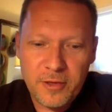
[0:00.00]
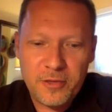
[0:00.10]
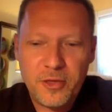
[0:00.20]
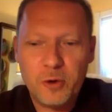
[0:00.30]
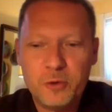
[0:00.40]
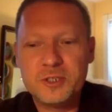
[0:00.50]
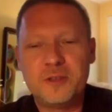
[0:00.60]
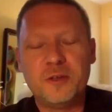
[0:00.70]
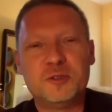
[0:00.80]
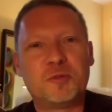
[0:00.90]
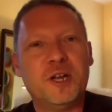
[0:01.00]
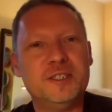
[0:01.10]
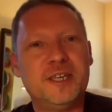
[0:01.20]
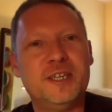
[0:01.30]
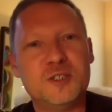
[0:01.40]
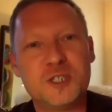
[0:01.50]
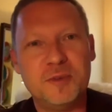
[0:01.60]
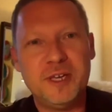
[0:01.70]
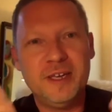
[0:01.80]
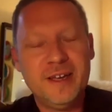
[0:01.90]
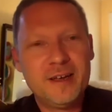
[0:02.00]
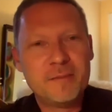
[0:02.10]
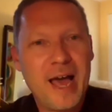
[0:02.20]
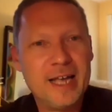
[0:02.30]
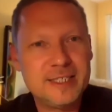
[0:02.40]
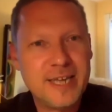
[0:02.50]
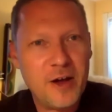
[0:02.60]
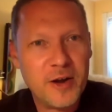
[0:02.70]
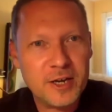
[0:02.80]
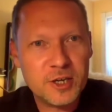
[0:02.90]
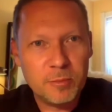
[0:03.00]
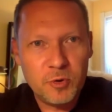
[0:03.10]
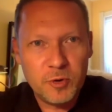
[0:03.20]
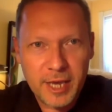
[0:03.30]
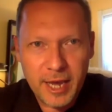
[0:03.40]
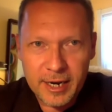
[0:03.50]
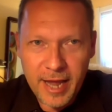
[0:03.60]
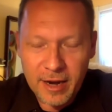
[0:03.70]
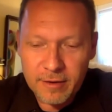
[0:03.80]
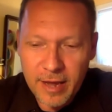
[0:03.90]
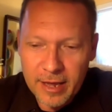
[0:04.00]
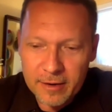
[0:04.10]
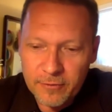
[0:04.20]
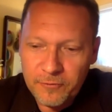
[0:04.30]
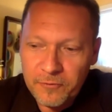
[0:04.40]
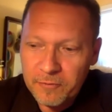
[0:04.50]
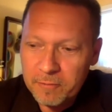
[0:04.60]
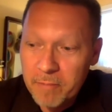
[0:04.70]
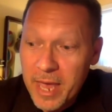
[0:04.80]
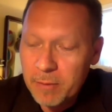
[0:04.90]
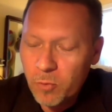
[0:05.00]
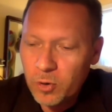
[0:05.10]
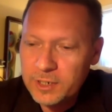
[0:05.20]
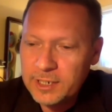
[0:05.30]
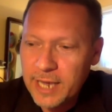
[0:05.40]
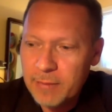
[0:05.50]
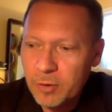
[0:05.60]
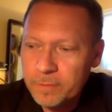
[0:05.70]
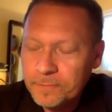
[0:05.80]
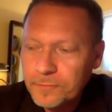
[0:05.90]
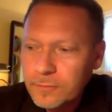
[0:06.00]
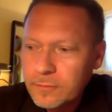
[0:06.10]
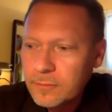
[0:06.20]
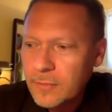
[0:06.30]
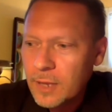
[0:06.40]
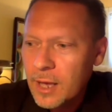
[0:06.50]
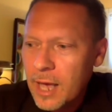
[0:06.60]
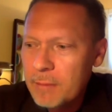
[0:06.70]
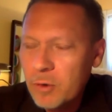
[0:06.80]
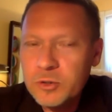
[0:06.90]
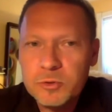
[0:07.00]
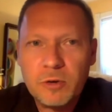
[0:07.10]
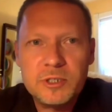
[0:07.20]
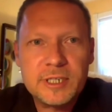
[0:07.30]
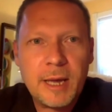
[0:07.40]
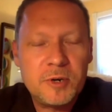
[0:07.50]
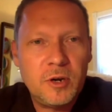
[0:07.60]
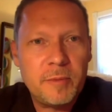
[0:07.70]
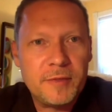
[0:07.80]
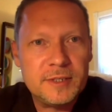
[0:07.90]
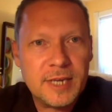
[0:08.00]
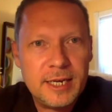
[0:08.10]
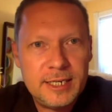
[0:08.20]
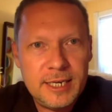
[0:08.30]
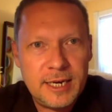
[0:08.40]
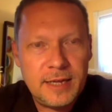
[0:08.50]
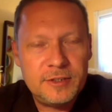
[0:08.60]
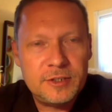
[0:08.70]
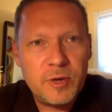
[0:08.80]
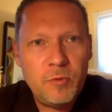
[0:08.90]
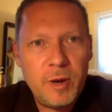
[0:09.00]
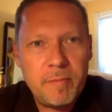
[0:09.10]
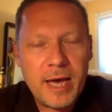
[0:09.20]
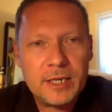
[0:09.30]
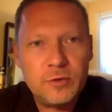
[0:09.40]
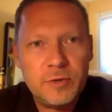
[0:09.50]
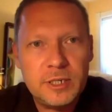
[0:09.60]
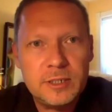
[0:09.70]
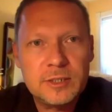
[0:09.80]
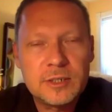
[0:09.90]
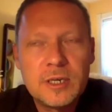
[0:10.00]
those pronunciations to be passed down and communicated and made more stable. And Boas was always skeptical about this idea, and so he went back to his